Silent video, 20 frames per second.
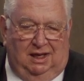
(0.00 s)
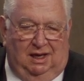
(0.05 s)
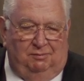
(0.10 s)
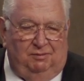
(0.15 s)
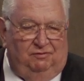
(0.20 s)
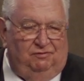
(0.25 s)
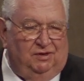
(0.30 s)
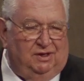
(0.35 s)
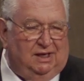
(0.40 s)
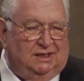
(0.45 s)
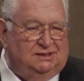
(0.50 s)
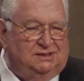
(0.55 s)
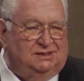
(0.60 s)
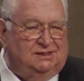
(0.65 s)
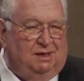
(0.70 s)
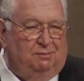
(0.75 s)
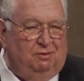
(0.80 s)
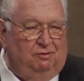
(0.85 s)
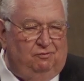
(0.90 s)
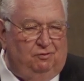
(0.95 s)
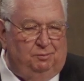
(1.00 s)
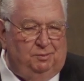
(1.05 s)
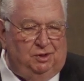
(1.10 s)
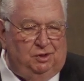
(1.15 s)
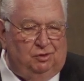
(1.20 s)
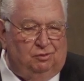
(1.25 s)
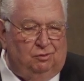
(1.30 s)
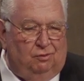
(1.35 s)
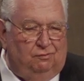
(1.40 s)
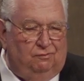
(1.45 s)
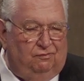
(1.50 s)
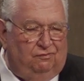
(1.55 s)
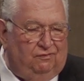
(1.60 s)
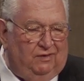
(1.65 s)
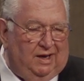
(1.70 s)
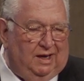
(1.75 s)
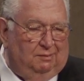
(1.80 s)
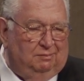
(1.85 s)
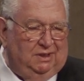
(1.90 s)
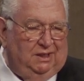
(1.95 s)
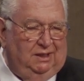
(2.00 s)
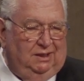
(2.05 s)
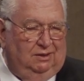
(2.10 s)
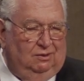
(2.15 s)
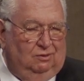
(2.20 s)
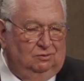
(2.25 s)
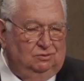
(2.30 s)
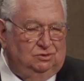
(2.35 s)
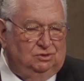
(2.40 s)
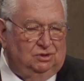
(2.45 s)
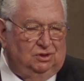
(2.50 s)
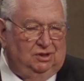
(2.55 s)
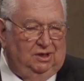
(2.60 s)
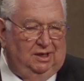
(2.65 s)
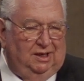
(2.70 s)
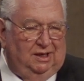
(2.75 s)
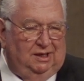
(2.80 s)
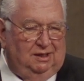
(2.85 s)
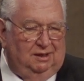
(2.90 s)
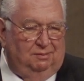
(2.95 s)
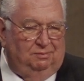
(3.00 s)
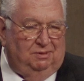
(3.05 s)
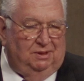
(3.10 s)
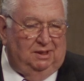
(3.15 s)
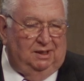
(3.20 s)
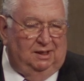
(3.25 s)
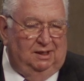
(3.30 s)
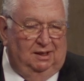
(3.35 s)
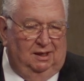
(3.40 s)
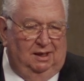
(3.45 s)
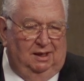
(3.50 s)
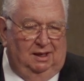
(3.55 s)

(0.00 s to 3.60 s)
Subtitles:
How many of you got some of them in your own family? Hold your hand up, yeah?